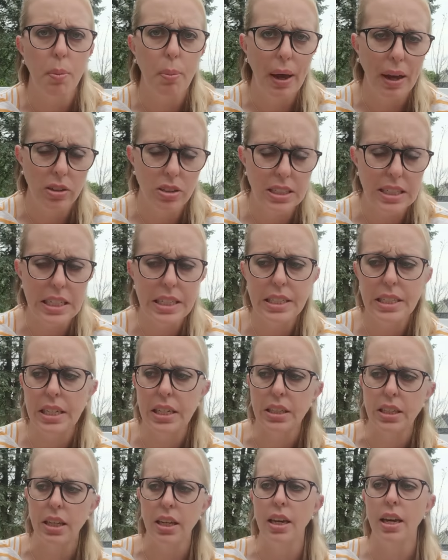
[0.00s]
about
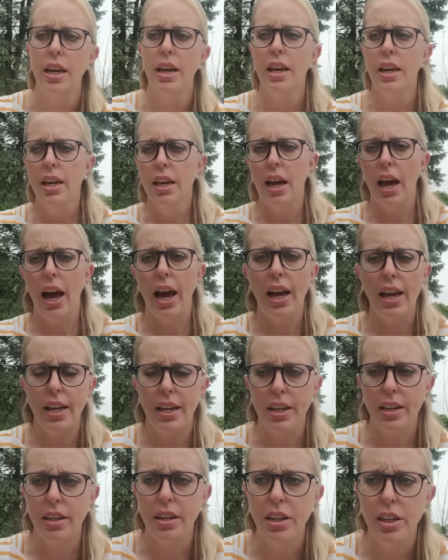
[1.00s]
detailing.
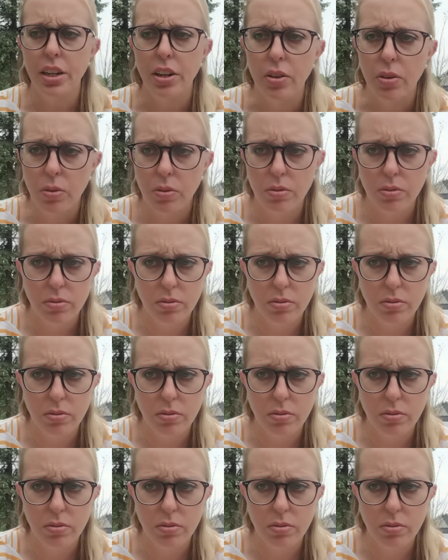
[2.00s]
And, you know,